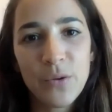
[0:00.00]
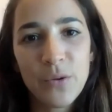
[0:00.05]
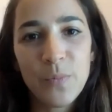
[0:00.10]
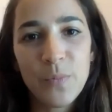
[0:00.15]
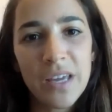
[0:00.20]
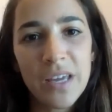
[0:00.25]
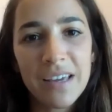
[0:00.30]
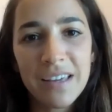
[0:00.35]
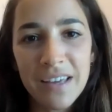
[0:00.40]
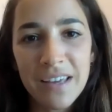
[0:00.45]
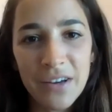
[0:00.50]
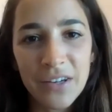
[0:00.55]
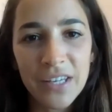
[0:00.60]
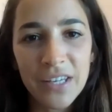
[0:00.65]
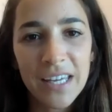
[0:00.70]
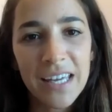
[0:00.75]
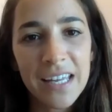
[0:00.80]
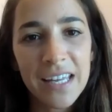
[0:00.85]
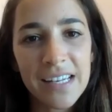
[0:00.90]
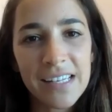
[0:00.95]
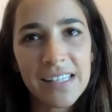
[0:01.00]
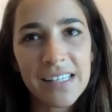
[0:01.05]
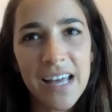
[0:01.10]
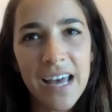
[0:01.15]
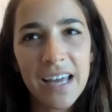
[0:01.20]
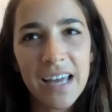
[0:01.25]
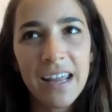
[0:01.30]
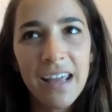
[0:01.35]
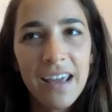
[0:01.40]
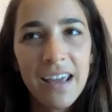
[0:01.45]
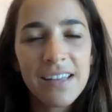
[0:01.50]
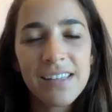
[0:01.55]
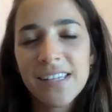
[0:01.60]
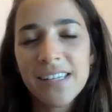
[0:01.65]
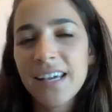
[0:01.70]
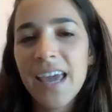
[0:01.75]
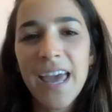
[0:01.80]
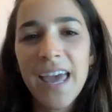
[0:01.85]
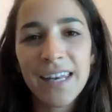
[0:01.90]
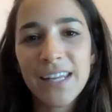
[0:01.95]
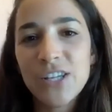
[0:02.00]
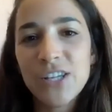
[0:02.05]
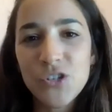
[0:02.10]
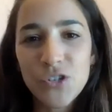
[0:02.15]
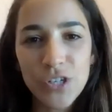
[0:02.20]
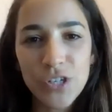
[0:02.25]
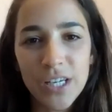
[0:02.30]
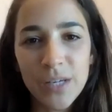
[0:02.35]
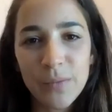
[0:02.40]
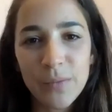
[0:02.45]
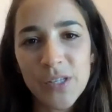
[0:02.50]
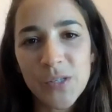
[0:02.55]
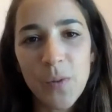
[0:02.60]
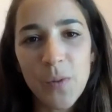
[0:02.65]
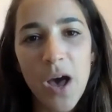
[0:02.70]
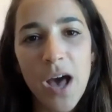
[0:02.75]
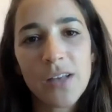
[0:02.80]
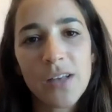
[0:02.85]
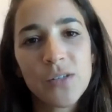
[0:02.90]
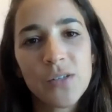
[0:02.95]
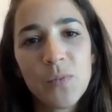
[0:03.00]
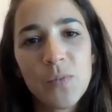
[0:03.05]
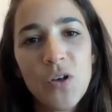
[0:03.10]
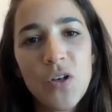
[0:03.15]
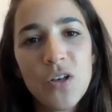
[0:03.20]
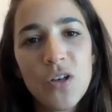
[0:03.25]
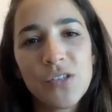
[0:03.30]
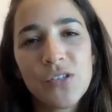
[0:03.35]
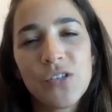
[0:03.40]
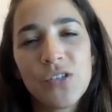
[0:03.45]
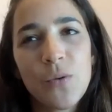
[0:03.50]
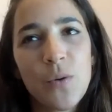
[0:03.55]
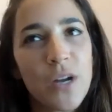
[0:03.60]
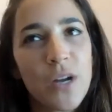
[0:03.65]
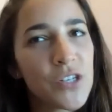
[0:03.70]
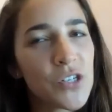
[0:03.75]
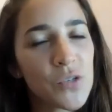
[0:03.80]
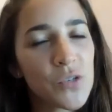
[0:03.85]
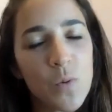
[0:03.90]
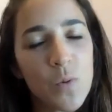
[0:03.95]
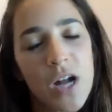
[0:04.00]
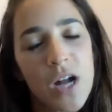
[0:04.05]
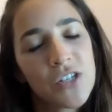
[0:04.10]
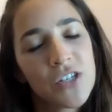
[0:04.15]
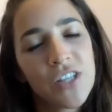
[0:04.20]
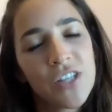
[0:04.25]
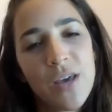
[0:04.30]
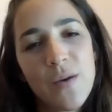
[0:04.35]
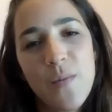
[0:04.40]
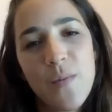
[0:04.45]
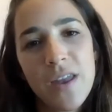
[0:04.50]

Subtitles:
being a young kid is that it's like any dream is possible, and so I just watched them,